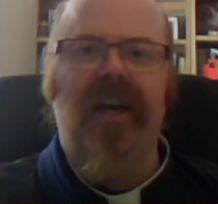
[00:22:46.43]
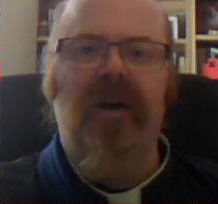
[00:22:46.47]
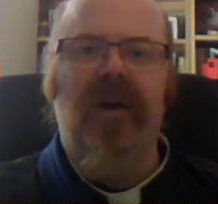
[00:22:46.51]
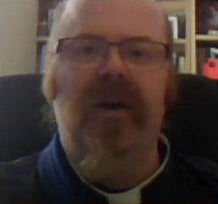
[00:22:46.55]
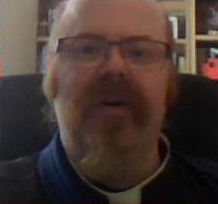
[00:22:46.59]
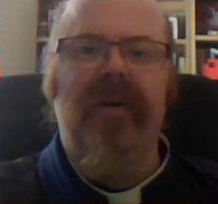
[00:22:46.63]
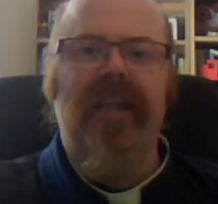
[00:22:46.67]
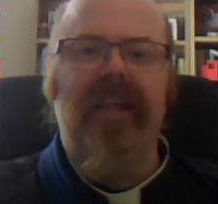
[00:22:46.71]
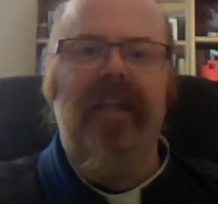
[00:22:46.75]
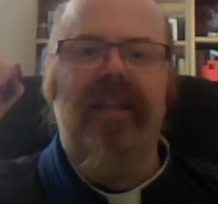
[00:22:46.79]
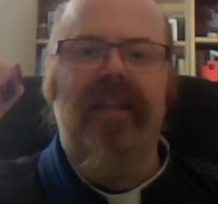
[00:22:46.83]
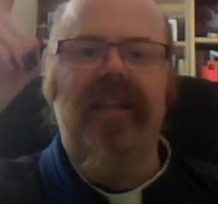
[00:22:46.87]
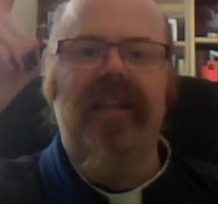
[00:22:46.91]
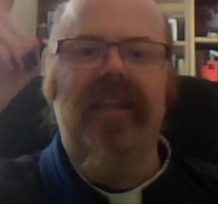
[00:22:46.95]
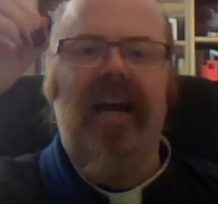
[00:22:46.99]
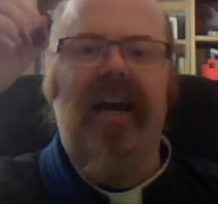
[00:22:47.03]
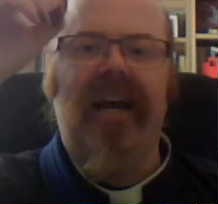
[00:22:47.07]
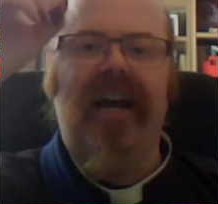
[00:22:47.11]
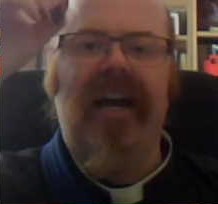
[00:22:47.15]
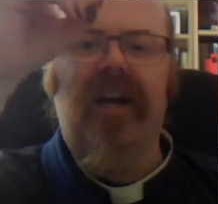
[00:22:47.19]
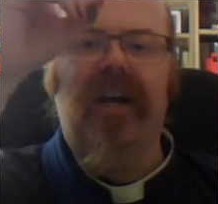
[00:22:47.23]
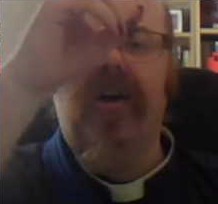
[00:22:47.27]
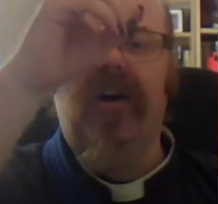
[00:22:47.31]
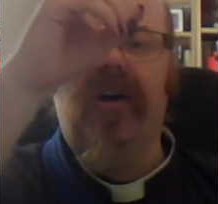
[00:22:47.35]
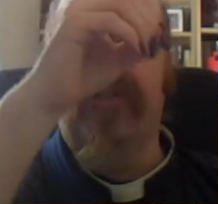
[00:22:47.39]
with
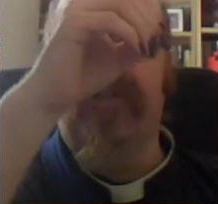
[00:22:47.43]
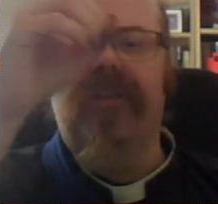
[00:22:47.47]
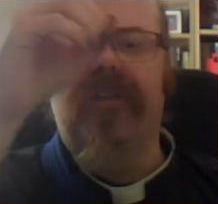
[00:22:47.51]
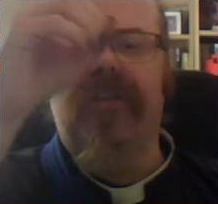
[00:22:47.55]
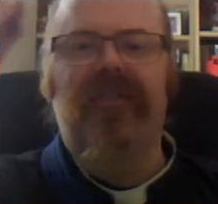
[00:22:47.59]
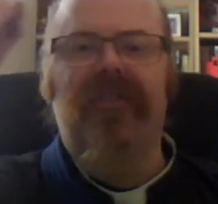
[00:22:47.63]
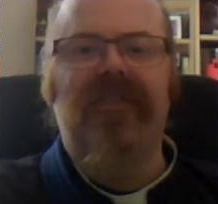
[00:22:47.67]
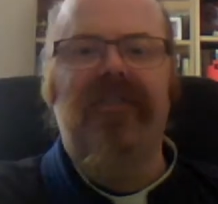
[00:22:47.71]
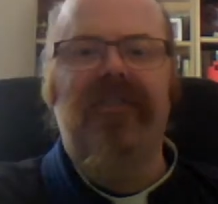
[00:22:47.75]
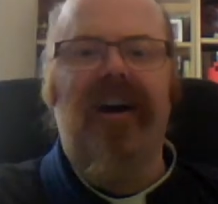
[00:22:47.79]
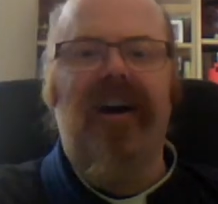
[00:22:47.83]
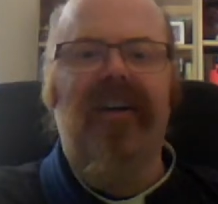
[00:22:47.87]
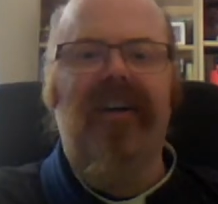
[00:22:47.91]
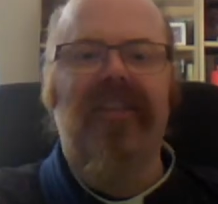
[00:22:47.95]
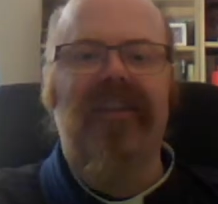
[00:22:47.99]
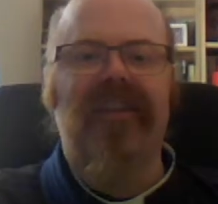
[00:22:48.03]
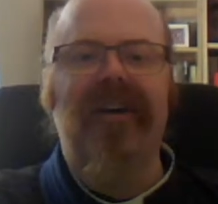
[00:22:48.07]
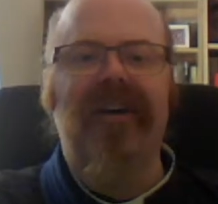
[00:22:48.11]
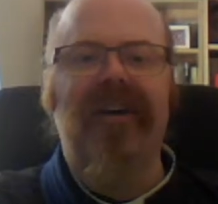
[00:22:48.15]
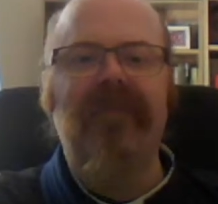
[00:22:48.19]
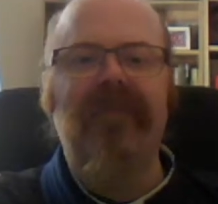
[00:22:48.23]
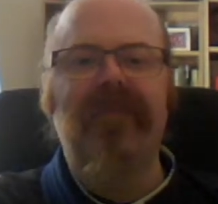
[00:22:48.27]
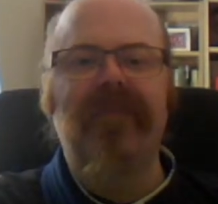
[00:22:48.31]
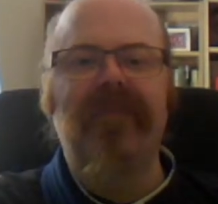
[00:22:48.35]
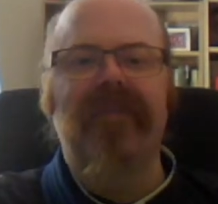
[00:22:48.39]
God the
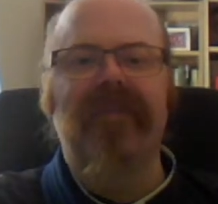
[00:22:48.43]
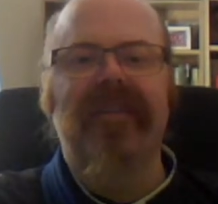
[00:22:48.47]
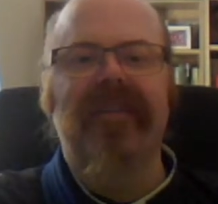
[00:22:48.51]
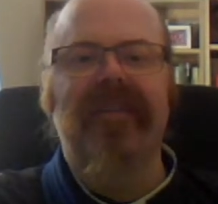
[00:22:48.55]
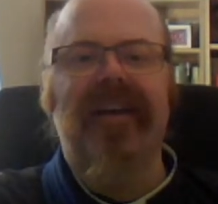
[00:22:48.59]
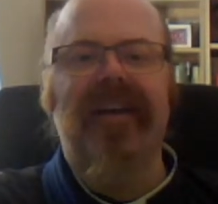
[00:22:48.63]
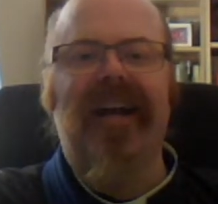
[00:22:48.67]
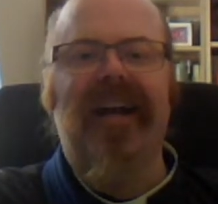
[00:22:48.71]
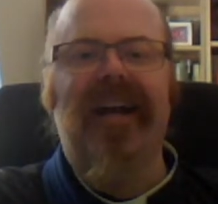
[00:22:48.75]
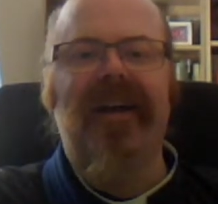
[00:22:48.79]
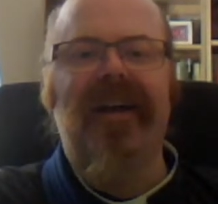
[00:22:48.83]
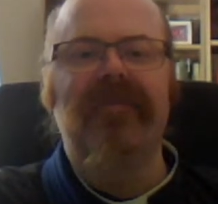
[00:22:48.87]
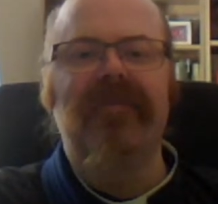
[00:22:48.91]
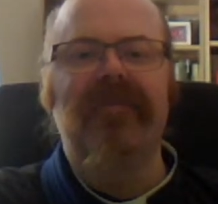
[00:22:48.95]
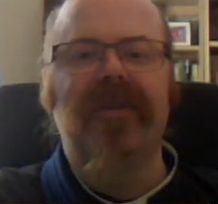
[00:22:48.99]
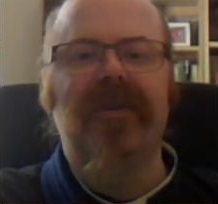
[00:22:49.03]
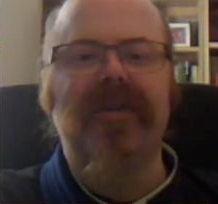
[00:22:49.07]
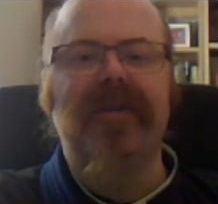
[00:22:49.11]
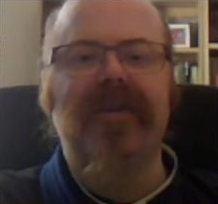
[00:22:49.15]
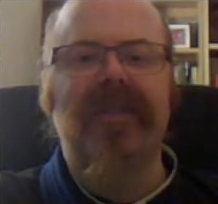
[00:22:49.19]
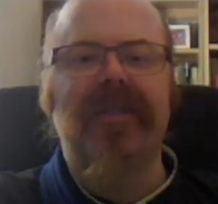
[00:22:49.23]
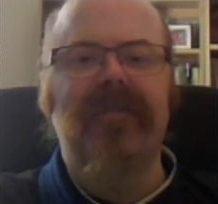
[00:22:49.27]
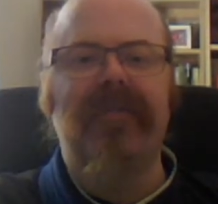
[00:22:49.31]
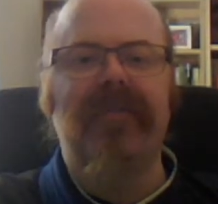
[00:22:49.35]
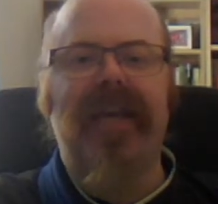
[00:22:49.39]
Father, who
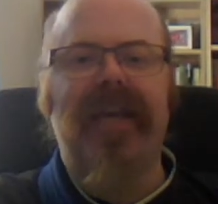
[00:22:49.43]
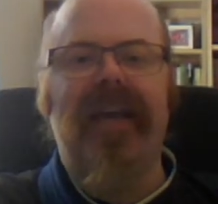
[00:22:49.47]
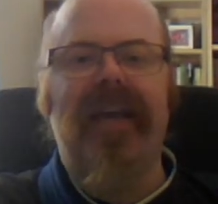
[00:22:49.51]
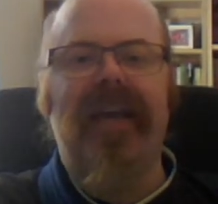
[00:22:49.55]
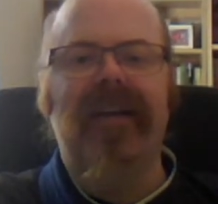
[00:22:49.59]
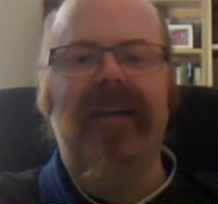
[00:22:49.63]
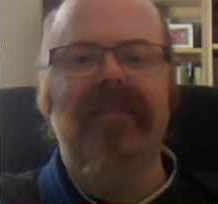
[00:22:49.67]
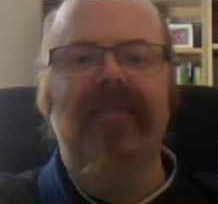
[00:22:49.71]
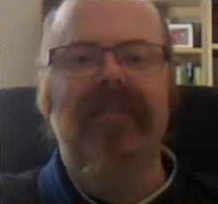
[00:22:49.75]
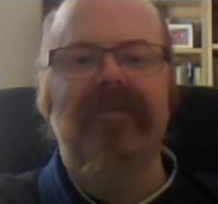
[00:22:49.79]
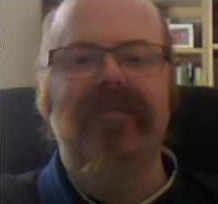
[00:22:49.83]
is up here.